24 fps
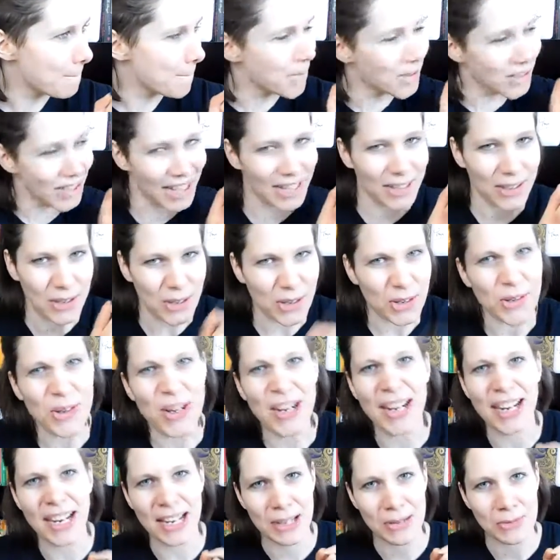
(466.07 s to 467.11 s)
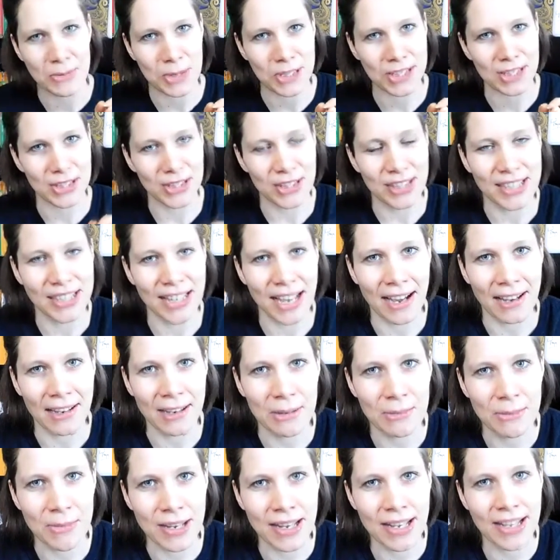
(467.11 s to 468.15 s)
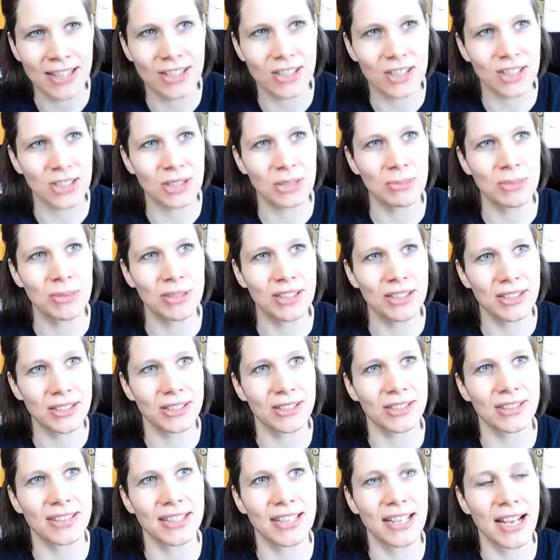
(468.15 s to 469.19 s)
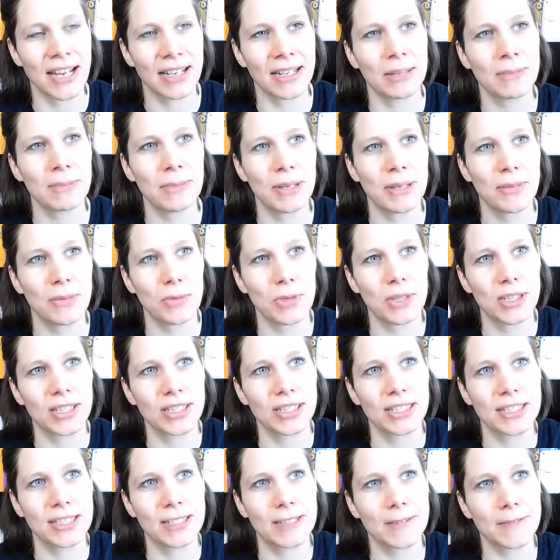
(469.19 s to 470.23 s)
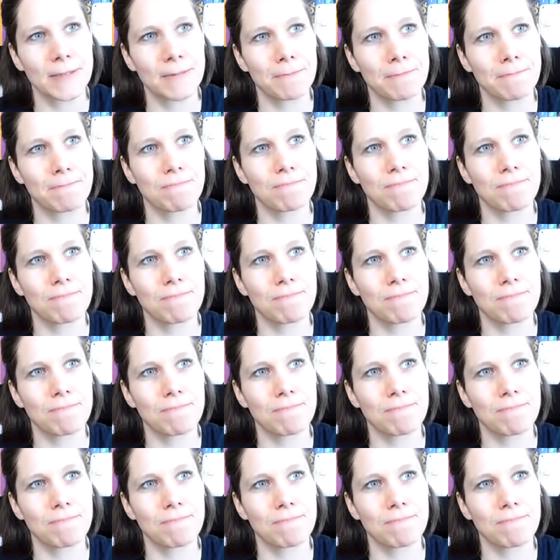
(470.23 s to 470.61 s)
But I cried watching the anime just because the anime was...